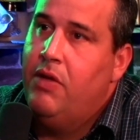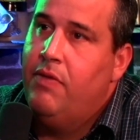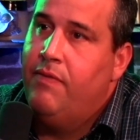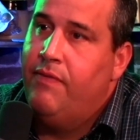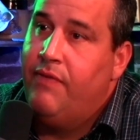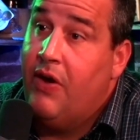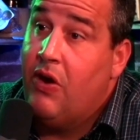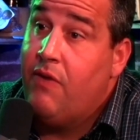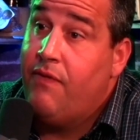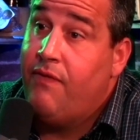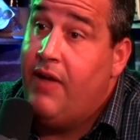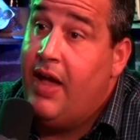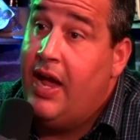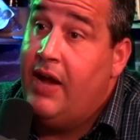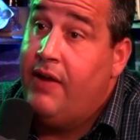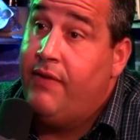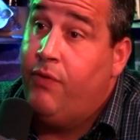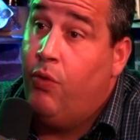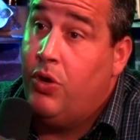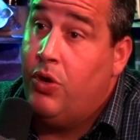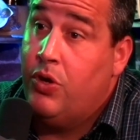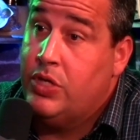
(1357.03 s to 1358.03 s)
verify it
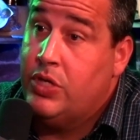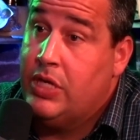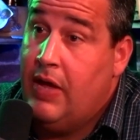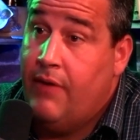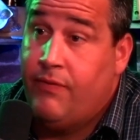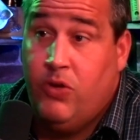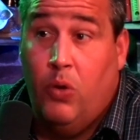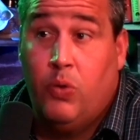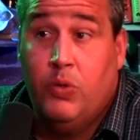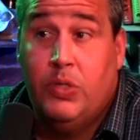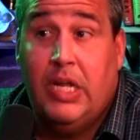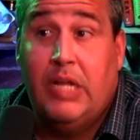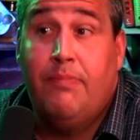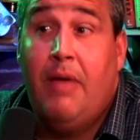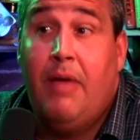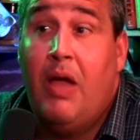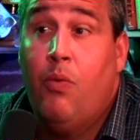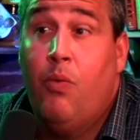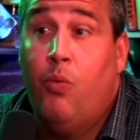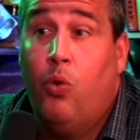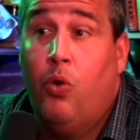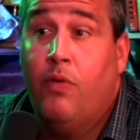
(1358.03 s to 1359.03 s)
for yourself. Don't take
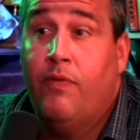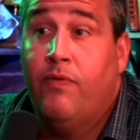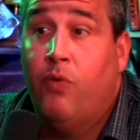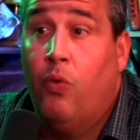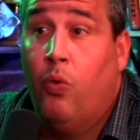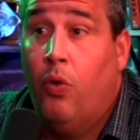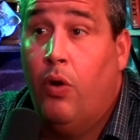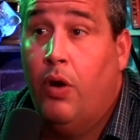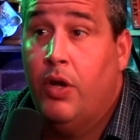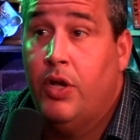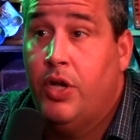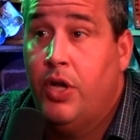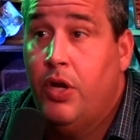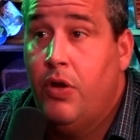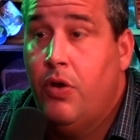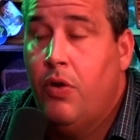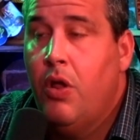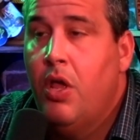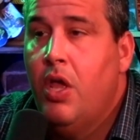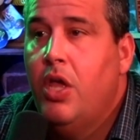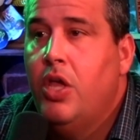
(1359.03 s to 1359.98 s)
my word for it. You